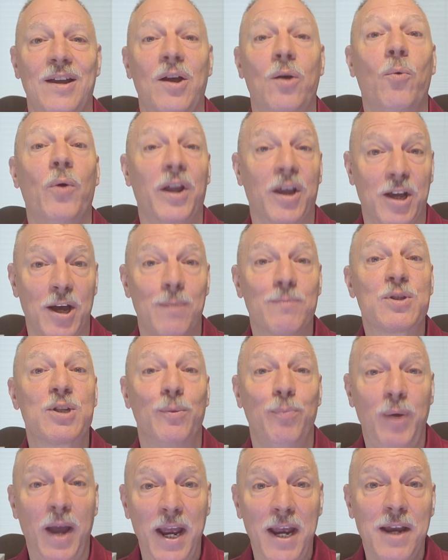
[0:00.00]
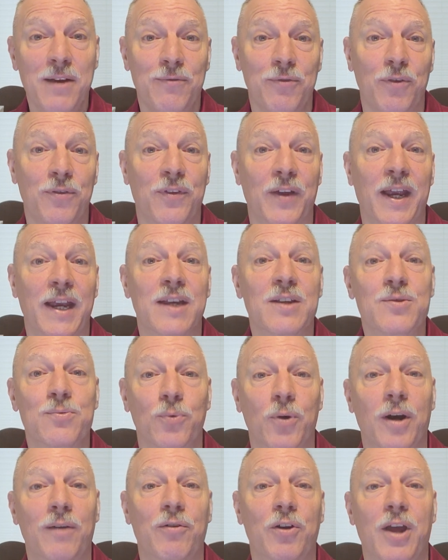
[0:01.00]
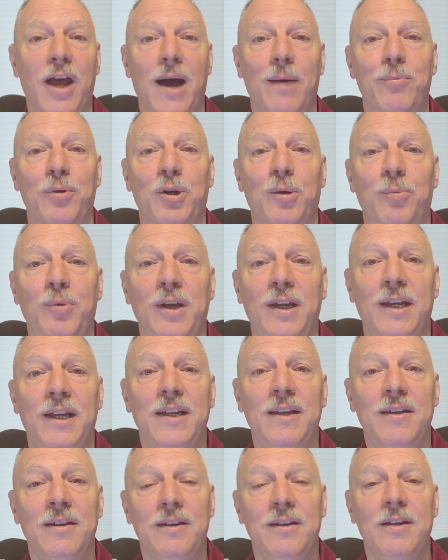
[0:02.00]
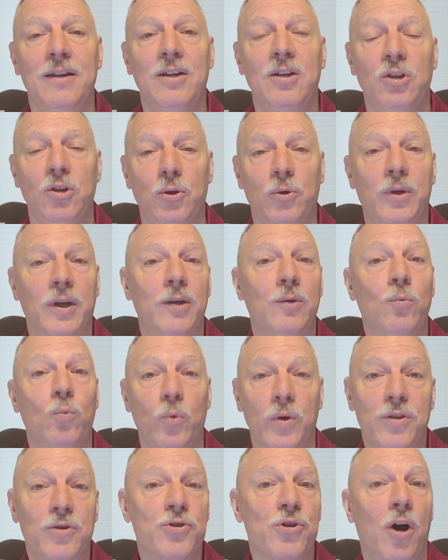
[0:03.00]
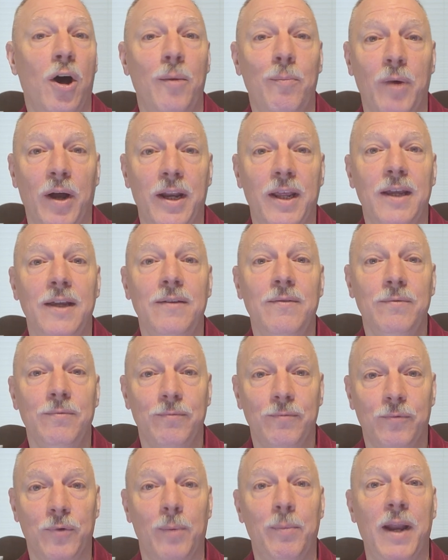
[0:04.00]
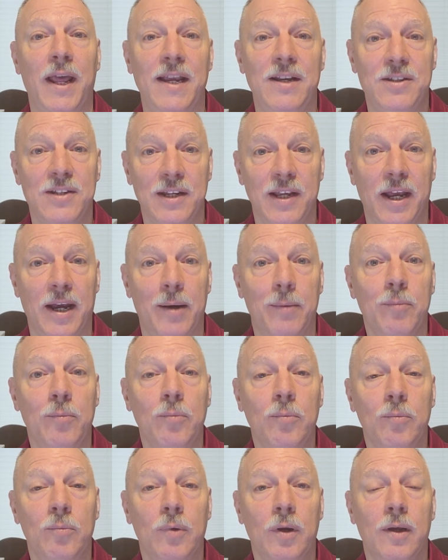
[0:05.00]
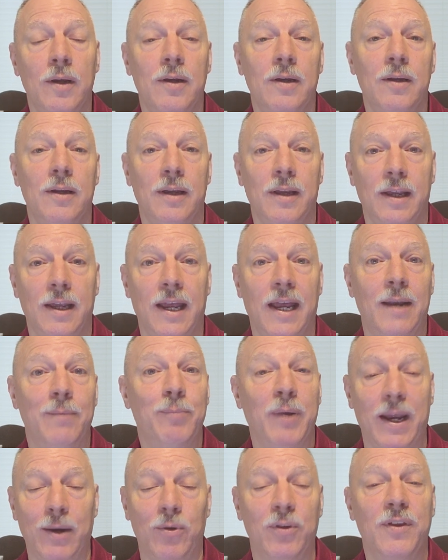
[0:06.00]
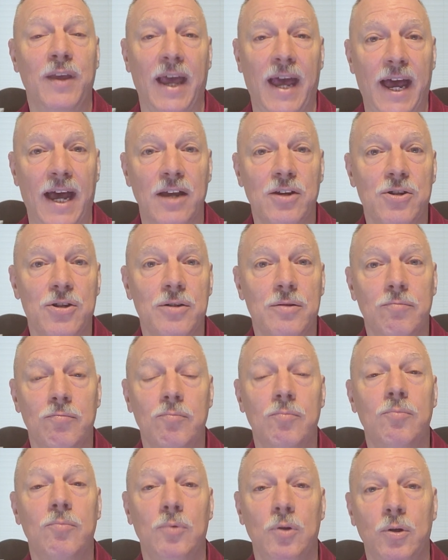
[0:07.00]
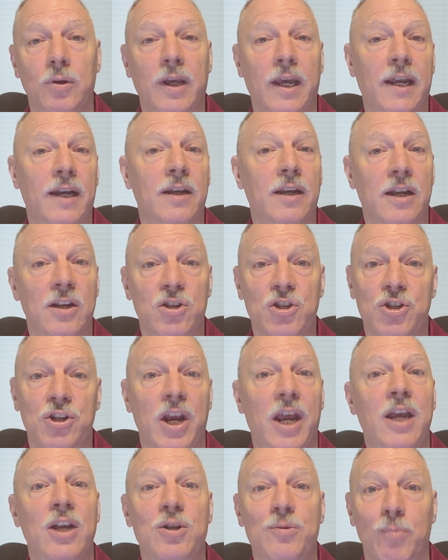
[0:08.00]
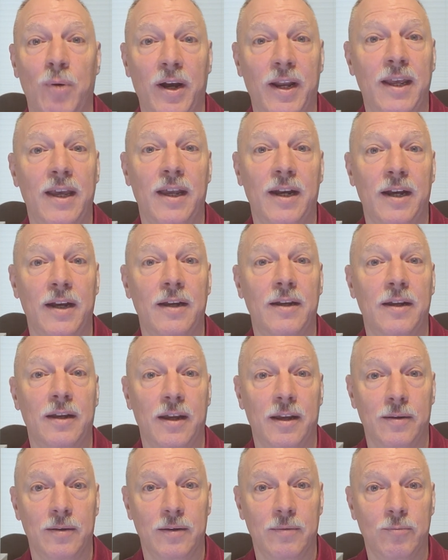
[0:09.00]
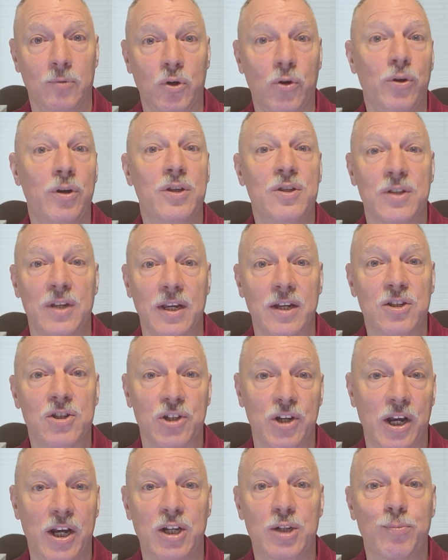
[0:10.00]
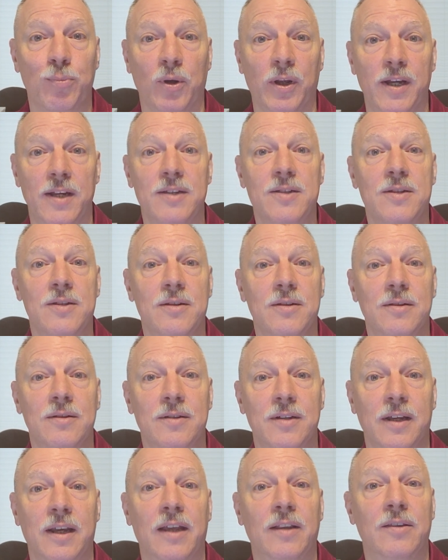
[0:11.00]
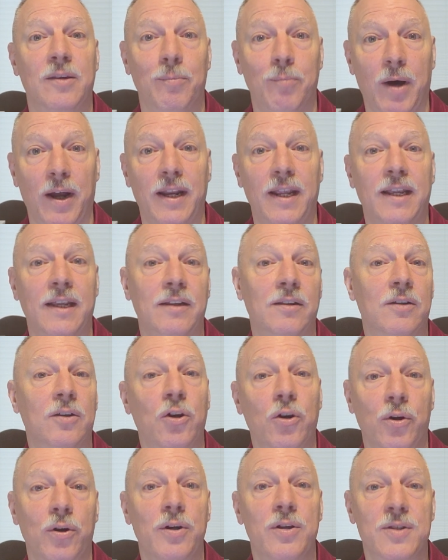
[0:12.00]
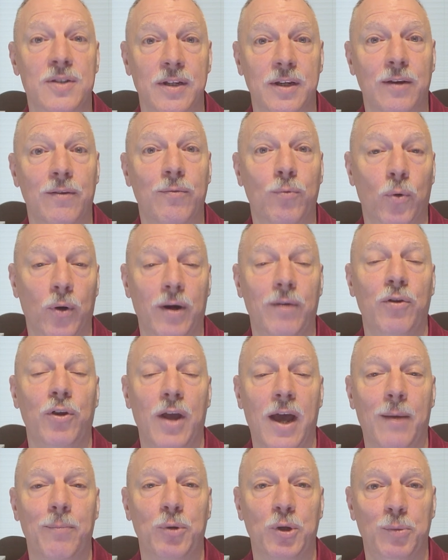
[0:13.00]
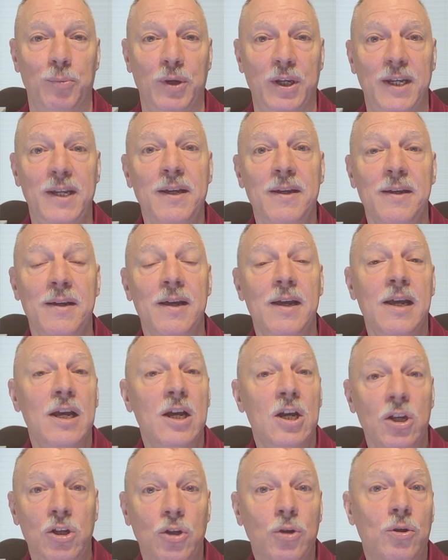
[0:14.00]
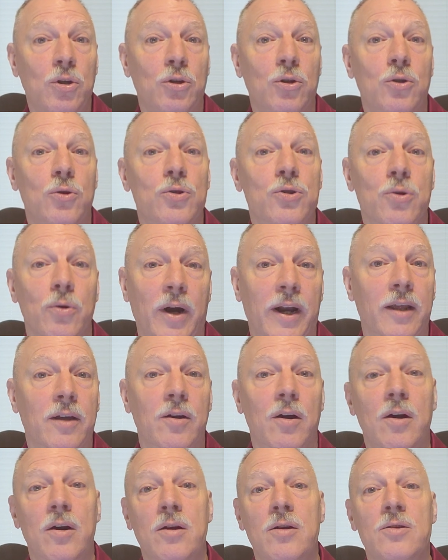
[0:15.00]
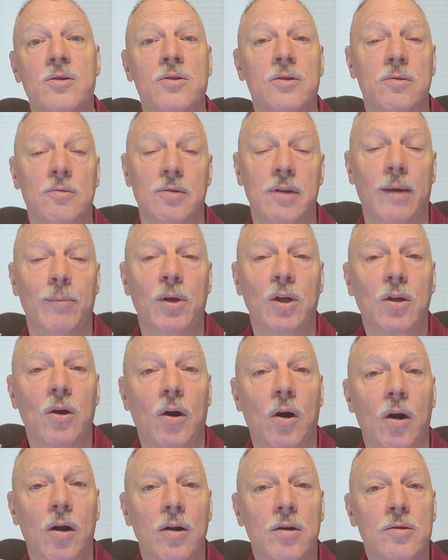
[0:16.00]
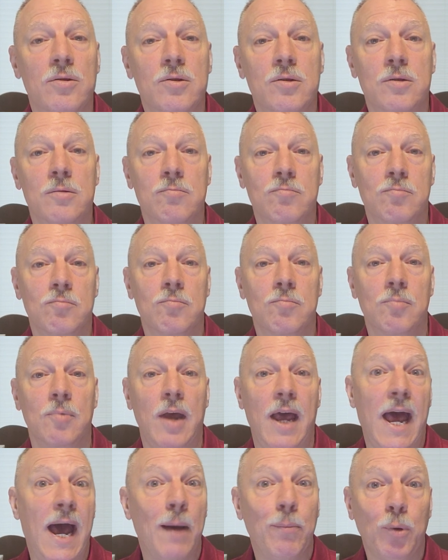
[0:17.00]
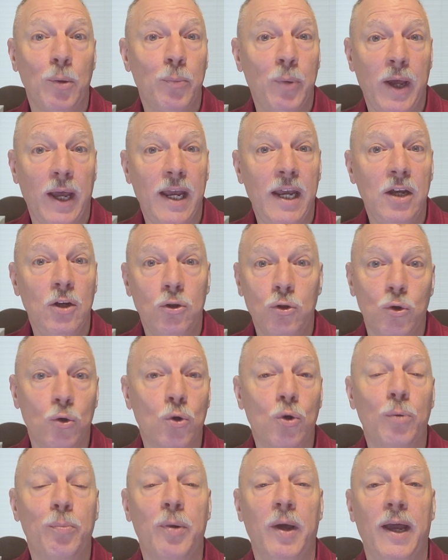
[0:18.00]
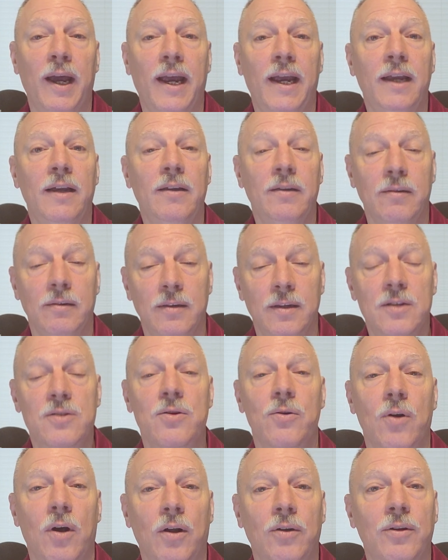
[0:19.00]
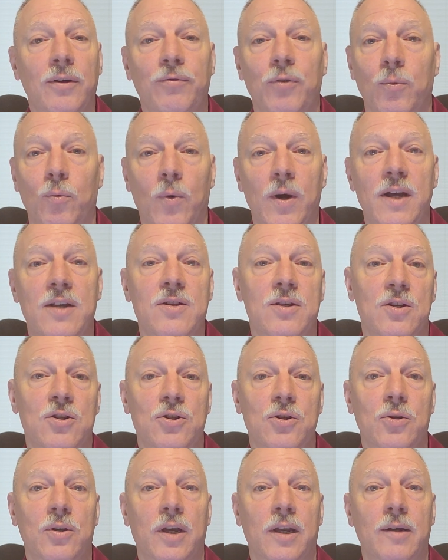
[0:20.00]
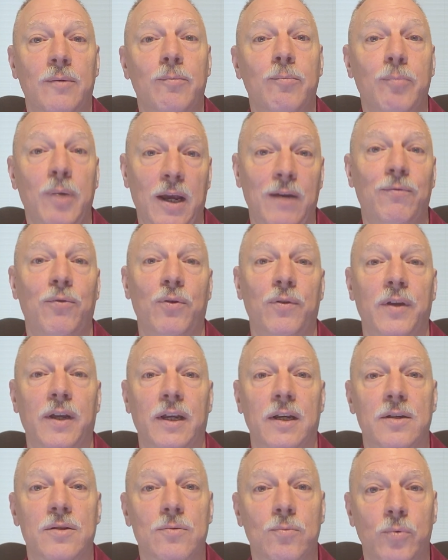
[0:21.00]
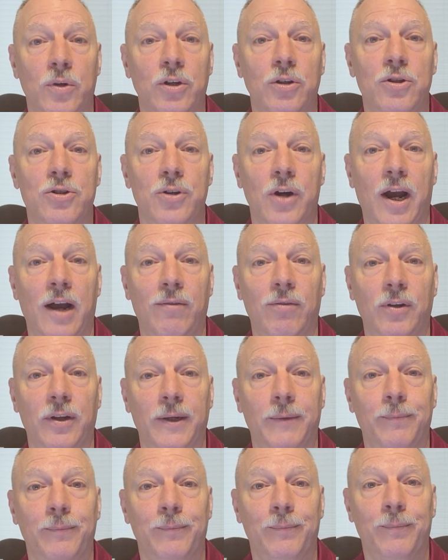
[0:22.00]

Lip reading: When it comes to paying for things wherever you happen to be, you can withdraw money from an ATM and pay with cash. You can exchange money at a currency exchange place to get the money in the currency of wherever you happen to be. You can use credit cards, debit cards, Apple Pay, Google Pay. These are all different ways that you can pay for things when you're traveling.